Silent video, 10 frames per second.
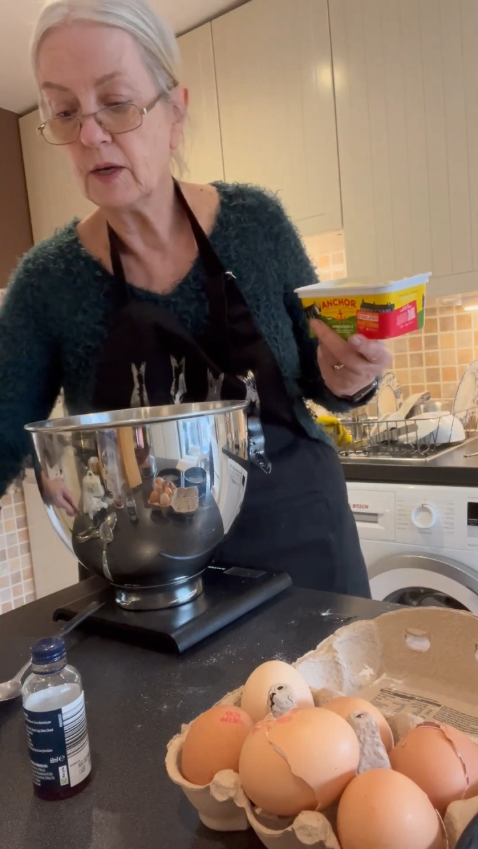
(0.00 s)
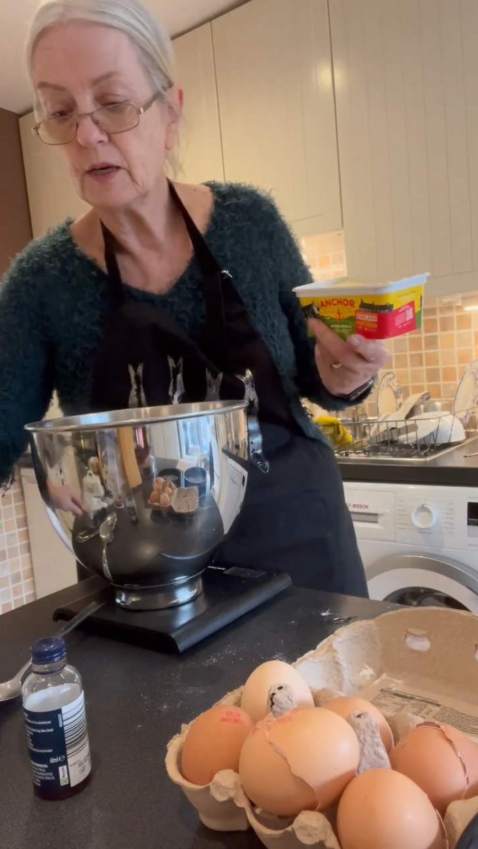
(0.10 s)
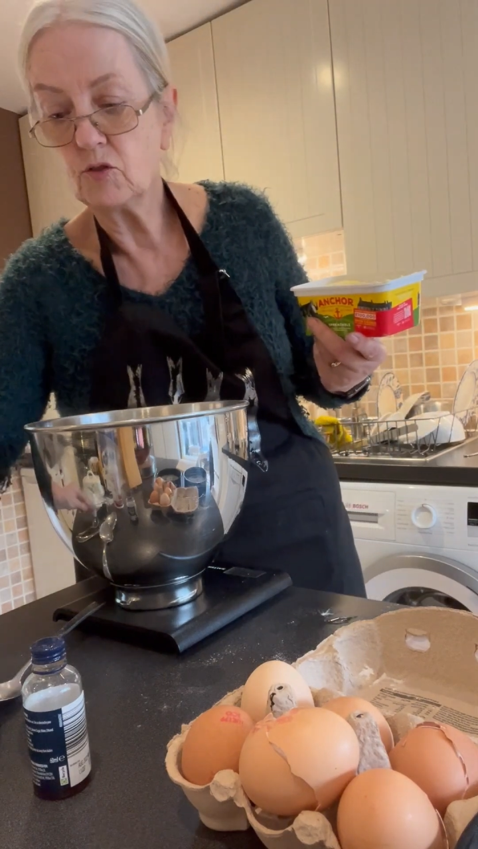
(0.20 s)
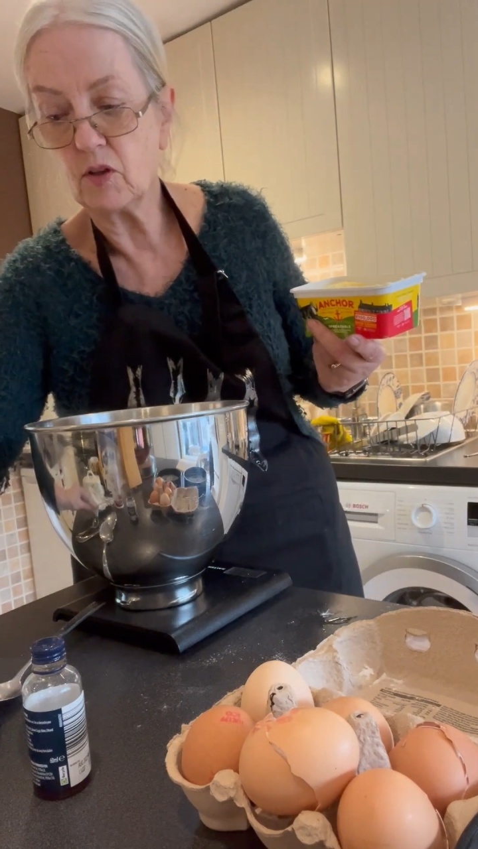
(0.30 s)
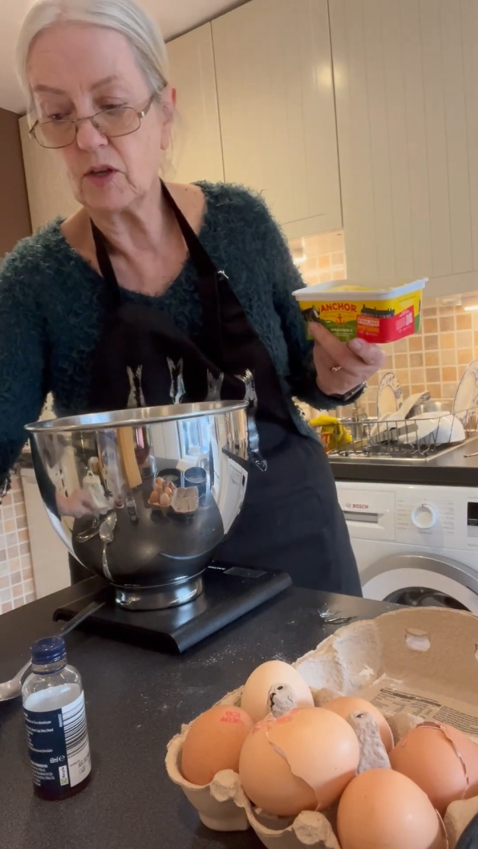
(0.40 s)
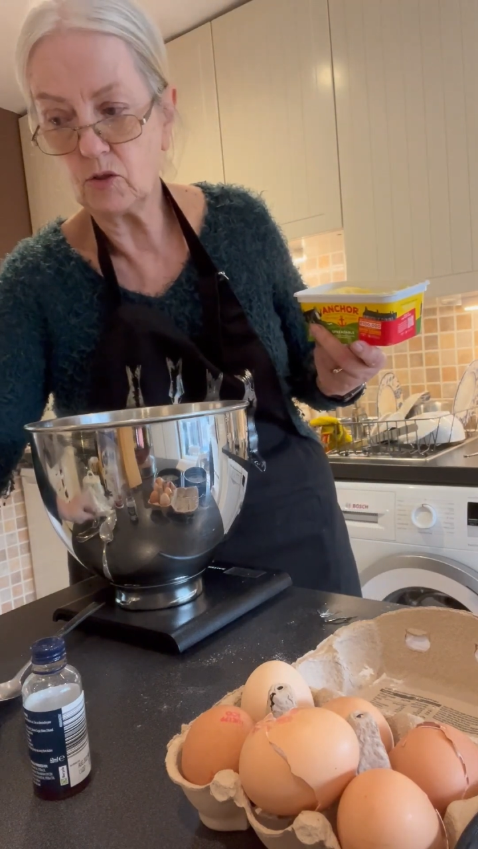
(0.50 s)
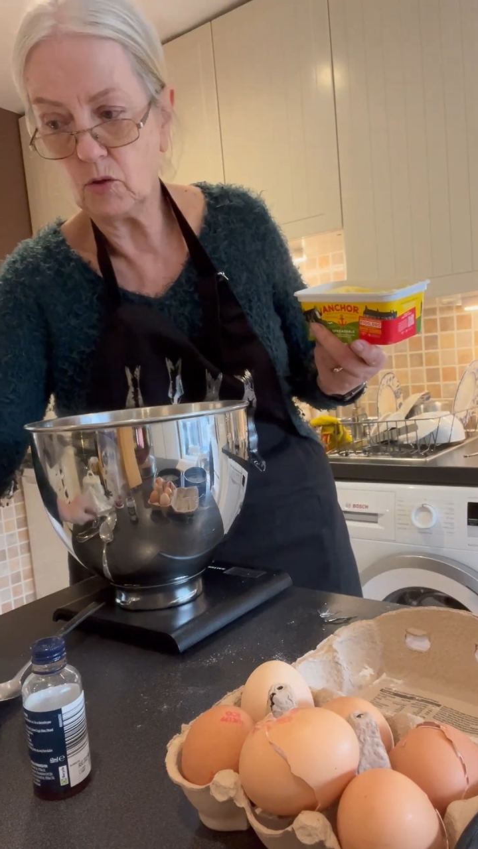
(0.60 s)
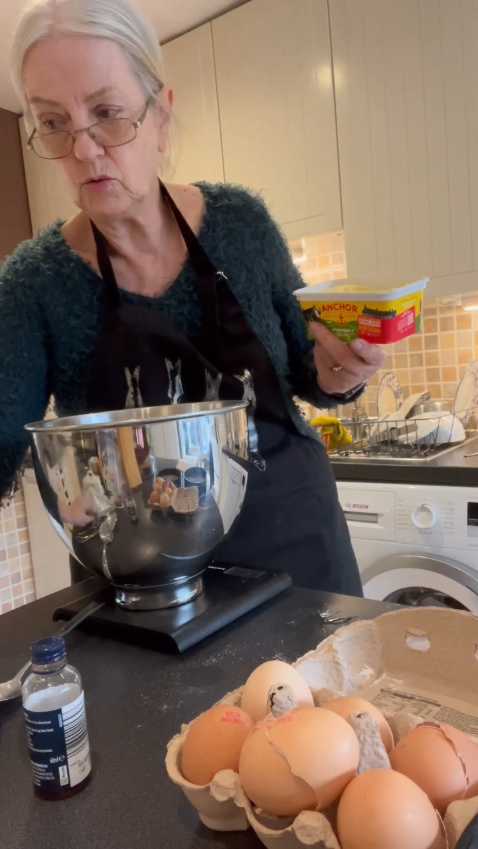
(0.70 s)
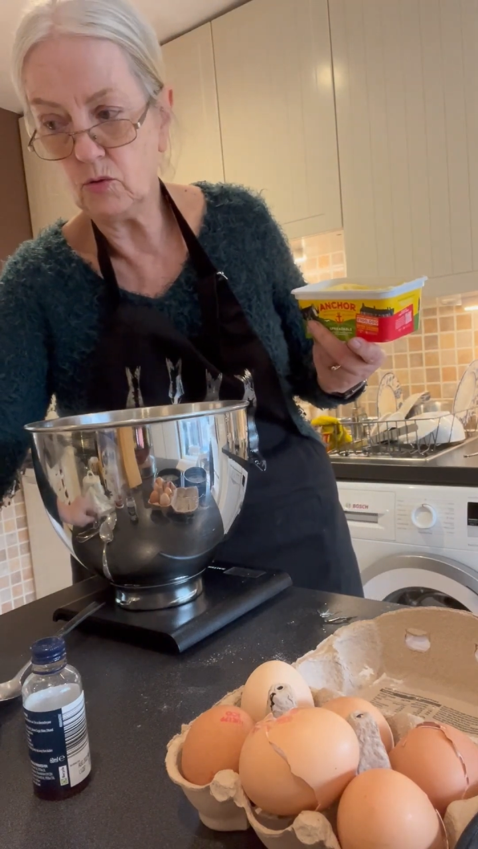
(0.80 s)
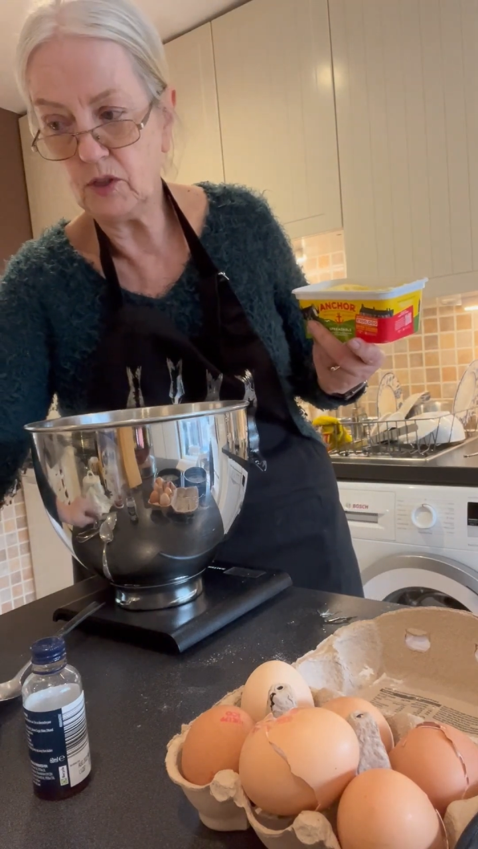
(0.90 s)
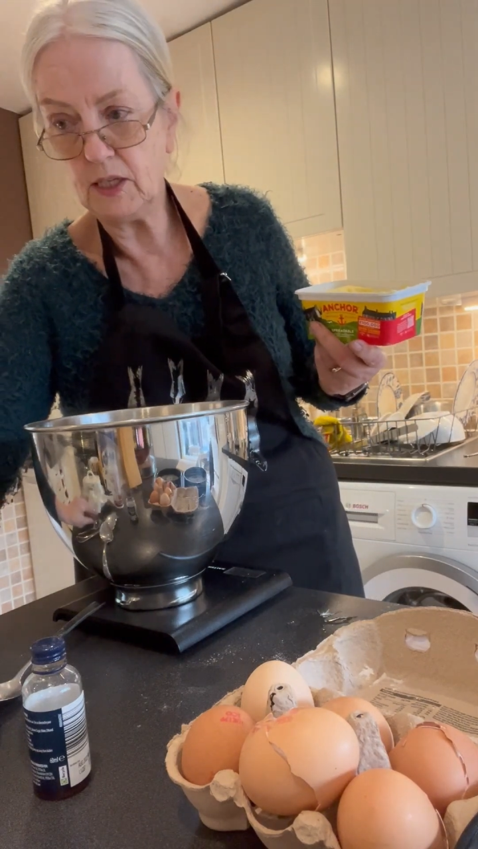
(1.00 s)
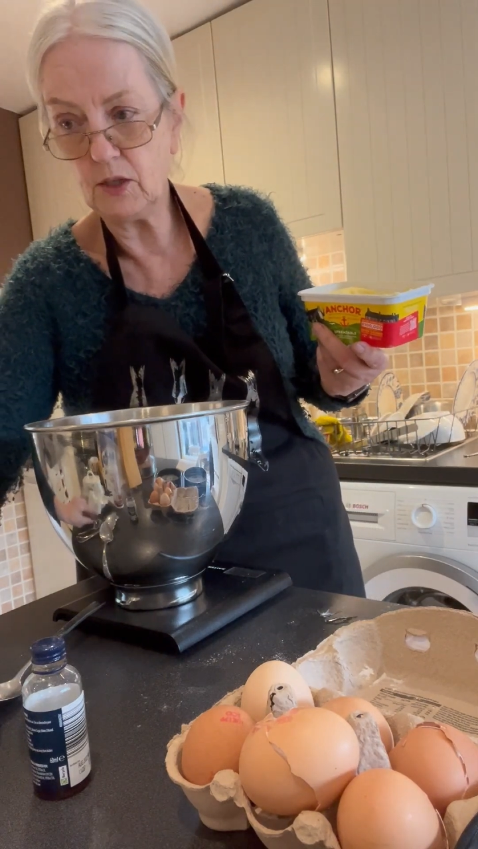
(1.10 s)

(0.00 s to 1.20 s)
So that's all the